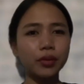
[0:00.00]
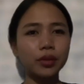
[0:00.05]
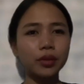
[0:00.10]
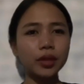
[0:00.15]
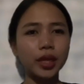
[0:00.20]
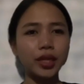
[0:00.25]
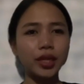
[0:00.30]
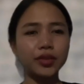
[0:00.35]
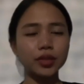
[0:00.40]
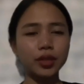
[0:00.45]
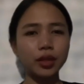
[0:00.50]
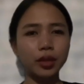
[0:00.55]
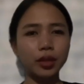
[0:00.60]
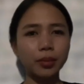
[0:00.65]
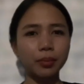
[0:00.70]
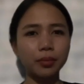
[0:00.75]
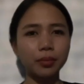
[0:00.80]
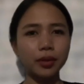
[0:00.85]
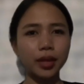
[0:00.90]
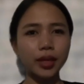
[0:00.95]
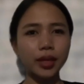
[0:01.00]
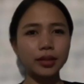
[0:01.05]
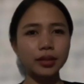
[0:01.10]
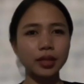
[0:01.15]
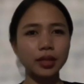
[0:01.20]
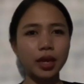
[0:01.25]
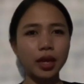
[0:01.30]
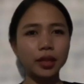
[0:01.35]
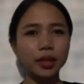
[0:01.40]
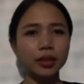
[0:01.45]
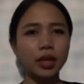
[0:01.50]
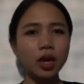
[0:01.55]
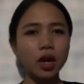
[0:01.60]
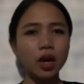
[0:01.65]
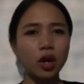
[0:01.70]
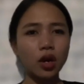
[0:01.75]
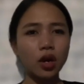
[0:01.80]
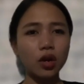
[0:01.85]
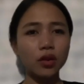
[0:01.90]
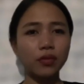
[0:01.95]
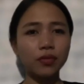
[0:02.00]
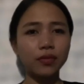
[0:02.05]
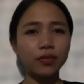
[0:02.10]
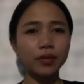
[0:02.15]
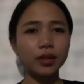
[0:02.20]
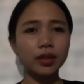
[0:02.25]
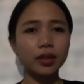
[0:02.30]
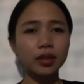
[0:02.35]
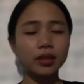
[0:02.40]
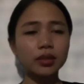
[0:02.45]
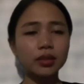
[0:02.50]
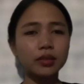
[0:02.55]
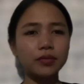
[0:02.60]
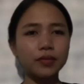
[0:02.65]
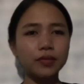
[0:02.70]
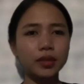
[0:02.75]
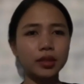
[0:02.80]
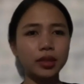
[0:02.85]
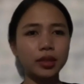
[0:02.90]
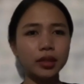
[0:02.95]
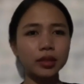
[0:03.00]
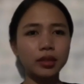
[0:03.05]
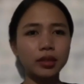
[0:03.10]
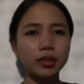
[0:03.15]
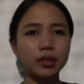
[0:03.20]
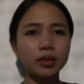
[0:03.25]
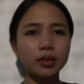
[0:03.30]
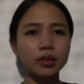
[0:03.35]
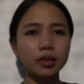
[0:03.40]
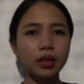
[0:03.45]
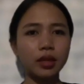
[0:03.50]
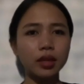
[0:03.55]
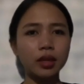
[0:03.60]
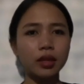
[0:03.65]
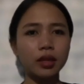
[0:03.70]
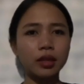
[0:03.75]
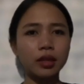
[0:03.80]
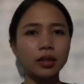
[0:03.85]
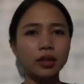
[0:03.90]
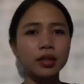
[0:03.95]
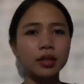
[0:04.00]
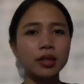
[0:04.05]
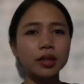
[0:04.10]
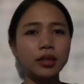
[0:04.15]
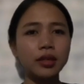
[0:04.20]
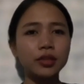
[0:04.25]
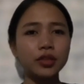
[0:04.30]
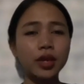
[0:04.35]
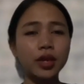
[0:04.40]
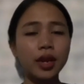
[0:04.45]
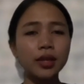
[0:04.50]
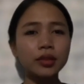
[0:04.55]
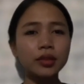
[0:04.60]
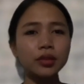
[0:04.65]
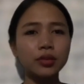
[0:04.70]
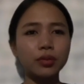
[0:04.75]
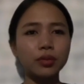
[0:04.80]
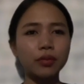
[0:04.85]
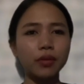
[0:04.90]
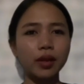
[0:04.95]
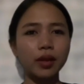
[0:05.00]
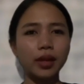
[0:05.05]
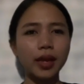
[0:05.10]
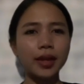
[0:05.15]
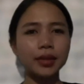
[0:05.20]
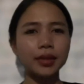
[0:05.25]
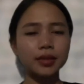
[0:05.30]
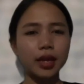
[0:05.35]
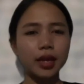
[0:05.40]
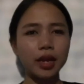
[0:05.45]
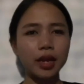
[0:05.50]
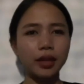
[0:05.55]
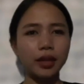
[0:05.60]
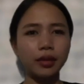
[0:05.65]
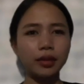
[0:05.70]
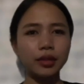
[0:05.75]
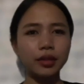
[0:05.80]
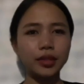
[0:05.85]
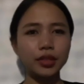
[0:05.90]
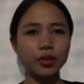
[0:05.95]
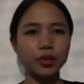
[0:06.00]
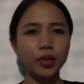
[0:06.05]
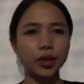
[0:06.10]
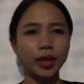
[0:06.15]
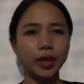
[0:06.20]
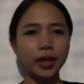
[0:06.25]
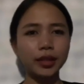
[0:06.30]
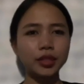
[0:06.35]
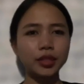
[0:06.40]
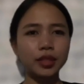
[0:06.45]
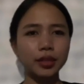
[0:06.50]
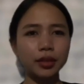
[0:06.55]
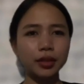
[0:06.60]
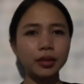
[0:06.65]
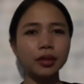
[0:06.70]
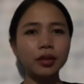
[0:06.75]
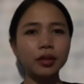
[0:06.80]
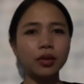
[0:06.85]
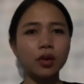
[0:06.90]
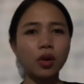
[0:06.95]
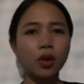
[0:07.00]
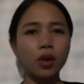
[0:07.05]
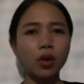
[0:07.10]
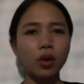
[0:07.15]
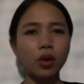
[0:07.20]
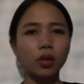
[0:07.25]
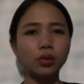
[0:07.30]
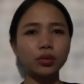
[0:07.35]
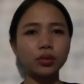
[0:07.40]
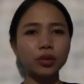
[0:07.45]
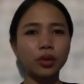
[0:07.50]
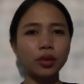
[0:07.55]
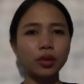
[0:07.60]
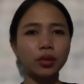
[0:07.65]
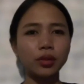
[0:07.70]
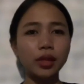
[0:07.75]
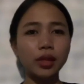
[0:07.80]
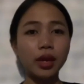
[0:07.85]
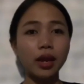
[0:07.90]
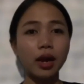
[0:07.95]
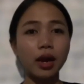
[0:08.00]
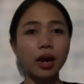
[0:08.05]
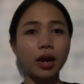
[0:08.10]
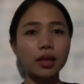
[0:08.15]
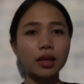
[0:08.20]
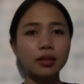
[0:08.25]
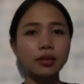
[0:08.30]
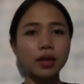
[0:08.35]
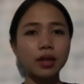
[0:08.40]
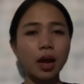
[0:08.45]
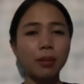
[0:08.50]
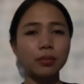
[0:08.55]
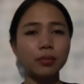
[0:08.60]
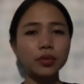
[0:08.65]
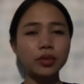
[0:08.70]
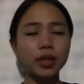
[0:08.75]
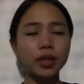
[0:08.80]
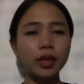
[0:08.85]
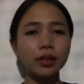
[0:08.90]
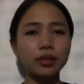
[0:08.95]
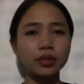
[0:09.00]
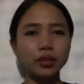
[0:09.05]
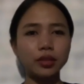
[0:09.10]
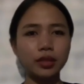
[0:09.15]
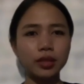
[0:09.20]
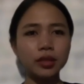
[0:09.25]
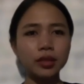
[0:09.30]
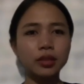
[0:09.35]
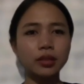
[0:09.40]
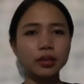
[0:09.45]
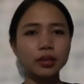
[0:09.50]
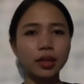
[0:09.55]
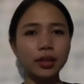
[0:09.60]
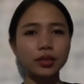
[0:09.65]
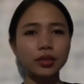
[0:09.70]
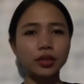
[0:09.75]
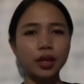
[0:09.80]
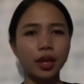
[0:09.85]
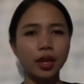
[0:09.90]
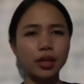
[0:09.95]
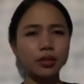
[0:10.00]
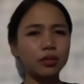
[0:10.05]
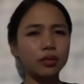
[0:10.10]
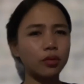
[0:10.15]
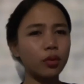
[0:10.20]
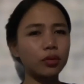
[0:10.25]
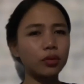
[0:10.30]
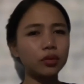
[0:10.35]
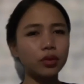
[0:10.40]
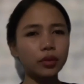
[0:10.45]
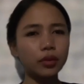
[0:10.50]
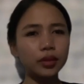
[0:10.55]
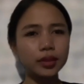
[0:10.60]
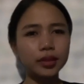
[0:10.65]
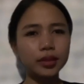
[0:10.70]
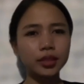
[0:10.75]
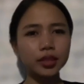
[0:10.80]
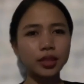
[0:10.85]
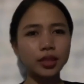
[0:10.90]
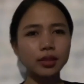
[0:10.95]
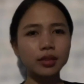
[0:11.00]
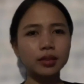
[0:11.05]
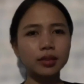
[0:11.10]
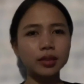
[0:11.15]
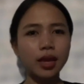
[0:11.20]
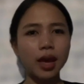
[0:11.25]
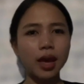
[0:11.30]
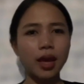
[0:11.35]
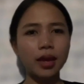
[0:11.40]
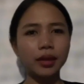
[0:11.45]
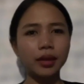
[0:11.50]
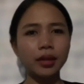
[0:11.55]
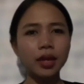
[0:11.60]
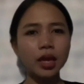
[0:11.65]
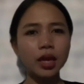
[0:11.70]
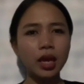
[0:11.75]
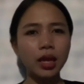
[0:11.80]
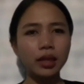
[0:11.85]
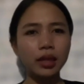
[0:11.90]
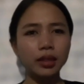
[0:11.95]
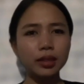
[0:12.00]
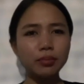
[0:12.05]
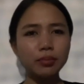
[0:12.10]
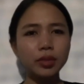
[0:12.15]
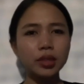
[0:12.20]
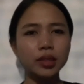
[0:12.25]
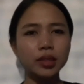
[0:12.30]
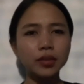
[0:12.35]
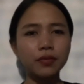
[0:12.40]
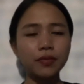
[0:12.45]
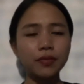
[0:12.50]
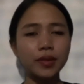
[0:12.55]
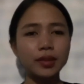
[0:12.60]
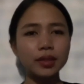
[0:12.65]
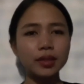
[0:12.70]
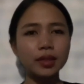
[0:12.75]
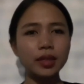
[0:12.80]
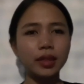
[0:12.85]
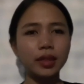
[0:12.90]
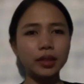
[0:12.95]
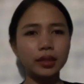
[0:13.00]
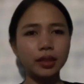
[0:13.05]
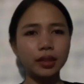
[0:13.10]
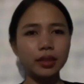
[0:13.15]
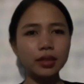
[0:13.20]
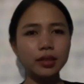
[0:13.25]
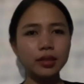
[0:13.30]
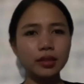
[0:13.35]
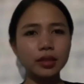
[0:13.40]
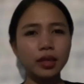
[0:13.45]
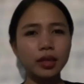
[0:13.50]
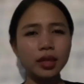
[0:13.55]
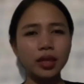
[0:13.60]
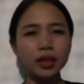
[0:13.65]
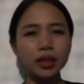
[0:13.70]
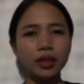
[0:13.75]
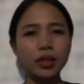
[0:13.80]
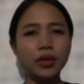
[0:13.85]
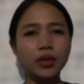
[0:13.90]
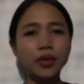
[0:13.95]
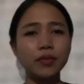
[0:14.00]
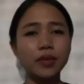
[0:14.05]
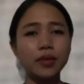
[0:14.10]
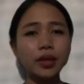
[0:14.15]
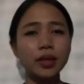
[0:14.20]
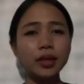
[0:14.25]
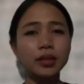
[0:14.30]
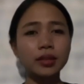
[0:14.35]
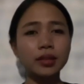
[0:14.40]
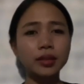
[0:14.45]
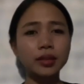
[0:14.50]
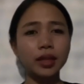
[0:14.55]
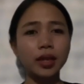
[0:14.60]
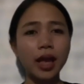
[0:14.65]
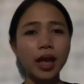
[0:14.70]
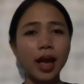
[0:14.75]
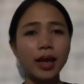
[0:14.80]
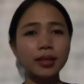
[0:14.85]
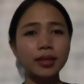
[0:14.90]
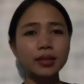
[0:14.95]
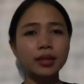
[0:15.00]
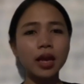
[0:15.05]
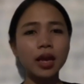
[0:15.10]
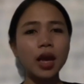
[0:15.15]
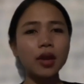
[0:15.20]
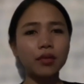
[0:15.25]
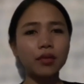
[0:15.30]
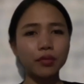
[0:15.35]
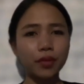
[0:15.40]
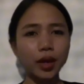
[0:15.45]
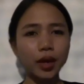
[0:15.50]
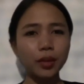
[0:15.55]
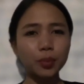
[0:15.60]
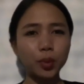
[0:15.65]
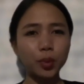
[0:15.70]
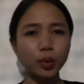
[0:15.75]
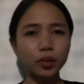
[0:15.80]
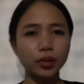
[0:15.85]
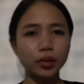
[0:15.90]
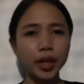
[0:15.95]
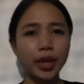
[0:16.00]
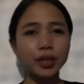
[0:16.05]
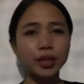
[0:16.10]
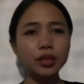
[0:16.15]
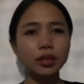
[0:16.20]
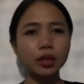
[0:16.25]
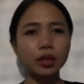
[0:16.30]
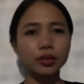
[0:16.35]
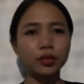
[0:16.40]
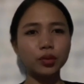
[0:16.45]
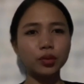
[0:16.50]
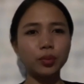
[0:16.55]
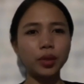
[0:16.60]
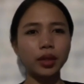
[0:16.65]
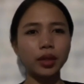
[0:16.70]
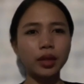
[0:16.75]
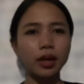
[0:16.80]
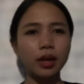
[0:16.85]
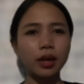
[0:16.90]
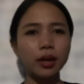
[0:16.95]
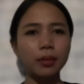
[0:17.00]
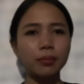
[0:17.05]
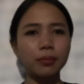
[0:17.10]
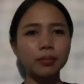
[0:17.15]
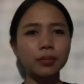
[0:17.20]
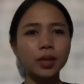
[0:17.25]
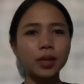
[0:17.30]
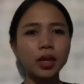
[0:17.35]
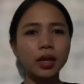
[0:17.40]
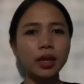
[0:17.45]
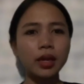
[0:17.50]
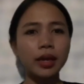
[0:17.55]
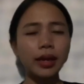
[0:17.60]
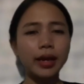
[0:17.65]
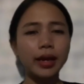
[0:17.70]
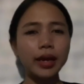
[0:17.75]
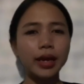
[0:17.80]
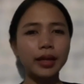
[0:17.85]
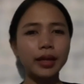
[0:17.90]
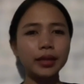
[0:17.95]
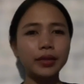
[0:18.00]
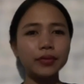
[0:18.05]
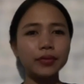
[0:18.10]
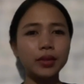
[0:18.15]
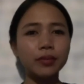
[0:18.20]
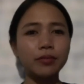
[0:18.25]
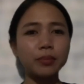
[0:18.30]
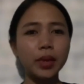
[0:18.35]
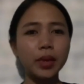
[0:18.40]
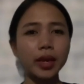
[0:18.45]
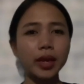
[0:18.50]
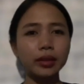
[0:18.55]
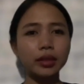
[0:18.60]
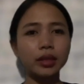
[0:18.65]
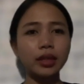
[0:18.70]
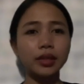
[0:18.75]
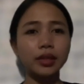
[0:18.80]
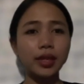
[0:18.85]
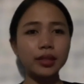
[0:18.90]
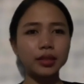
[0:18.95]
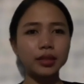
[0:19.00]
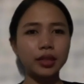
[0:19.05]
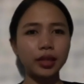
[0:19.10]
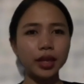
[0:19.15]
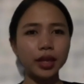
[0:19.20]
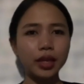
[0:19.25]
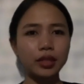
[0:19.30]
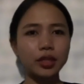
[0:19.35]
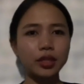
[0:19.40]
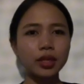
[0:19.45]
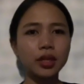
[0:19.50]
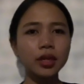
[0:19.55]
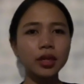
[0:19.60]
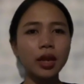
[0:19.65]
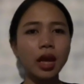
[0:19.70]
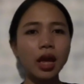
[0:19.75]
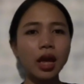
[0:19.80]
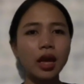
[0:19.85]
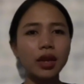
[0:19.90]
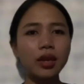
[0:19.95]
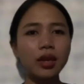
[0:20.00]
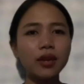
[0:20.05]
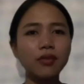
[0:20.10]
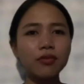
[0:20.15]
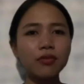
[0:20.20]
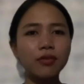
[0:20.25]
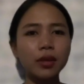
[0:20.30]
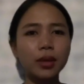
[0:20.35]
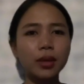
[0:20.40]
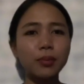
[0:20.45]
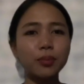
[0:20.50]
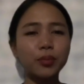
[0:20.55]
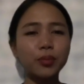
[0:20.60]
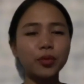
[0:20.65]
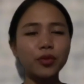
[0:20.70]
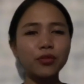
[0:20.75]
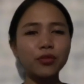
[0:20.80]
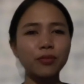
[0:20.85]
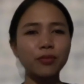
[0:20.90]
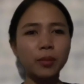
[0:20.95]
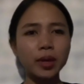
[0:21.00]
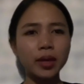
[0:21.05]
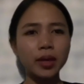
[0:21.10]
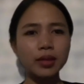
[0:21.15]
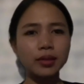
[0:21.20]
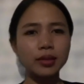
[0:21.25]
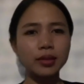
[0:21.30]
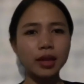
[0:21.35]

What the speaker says: natural place that offers visitors a chance to relax and enjoy nature. Although there are some challenges such as road conditions and limited facilities, the river still has great potential to become an even better destination if improvements